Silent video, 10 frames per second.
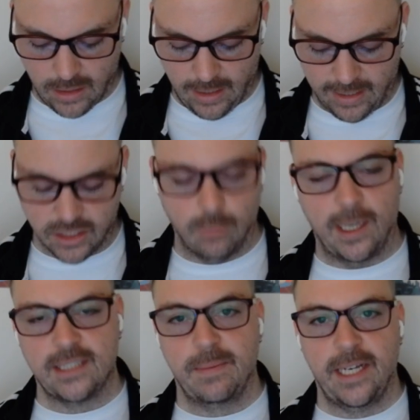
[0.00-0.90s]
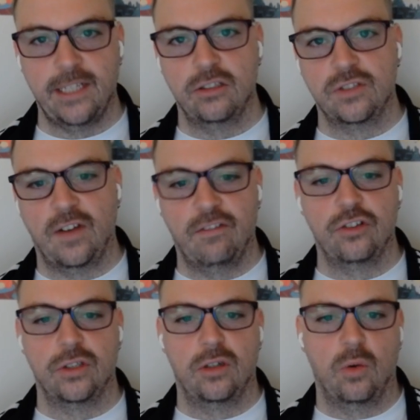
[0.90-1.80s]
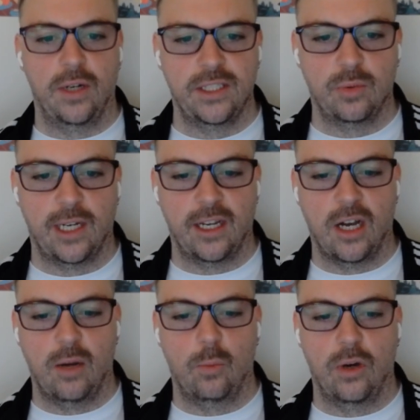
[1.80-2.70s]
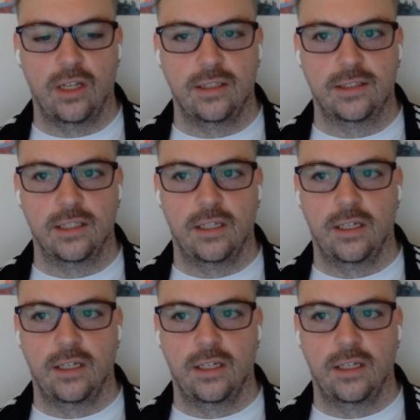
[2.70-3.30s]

And so by spending those 500 coins, what I got was